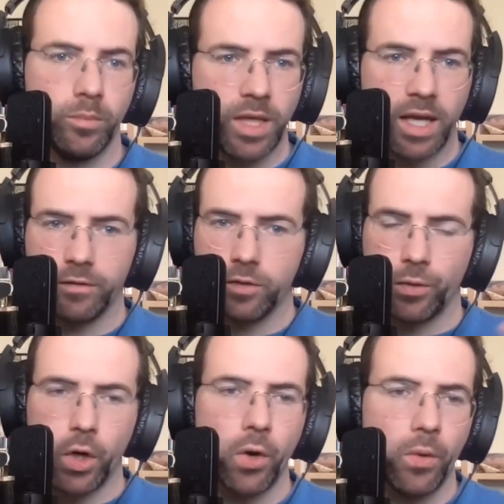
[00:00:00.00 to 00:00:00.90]
kind of
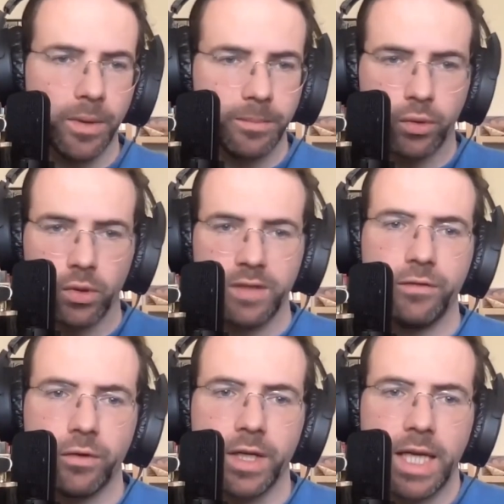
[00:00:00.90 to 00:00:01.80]
grow and
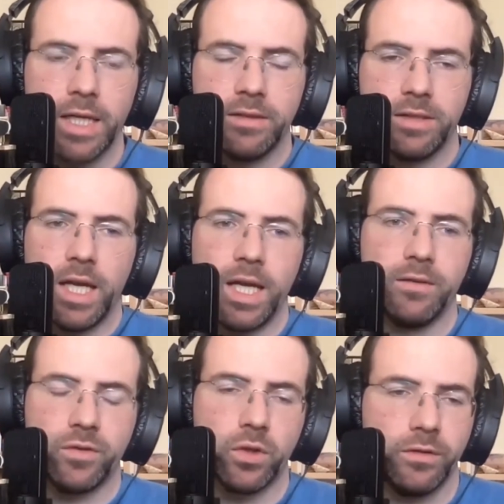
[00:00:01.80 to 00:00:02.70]
proliferate. And
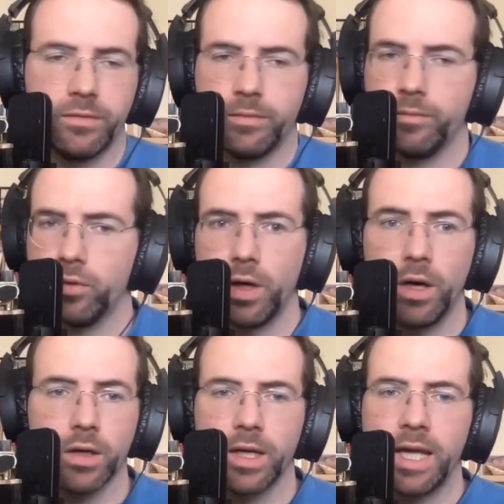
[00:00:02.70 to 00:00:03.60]
of course, we're all
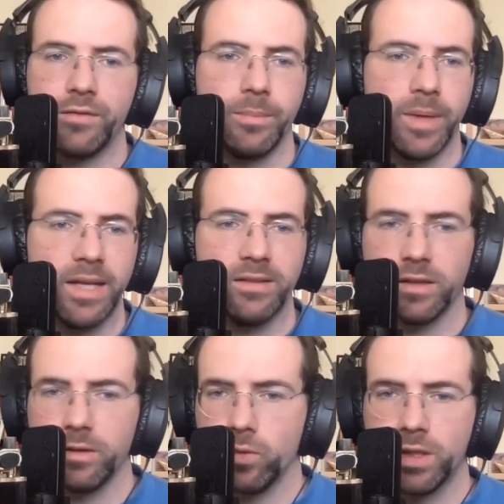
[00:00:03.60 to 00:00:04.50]
going to have debates
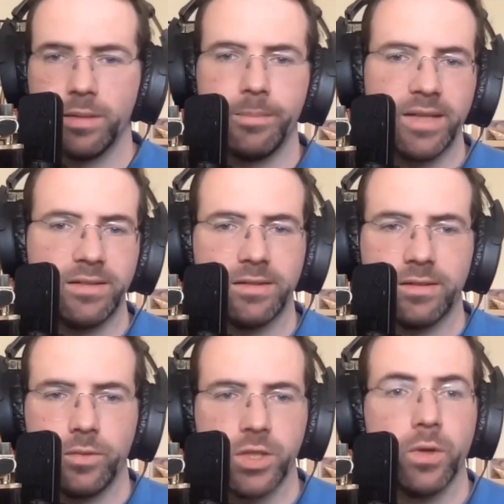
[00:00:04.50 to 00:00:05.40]
on what the
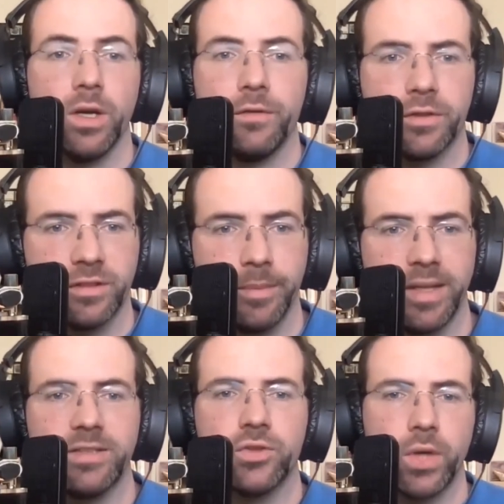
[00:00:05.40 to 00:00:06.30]
best, which one offers the
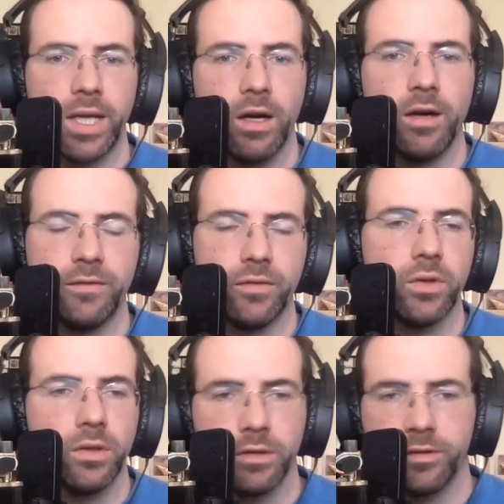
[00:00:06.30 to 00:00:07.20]
best trade-off
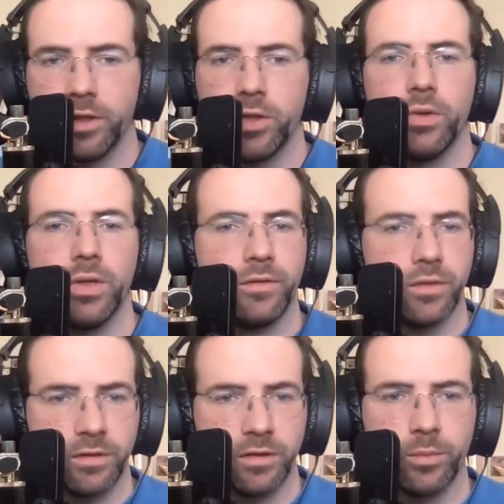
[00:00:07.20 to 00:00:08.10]
for security versus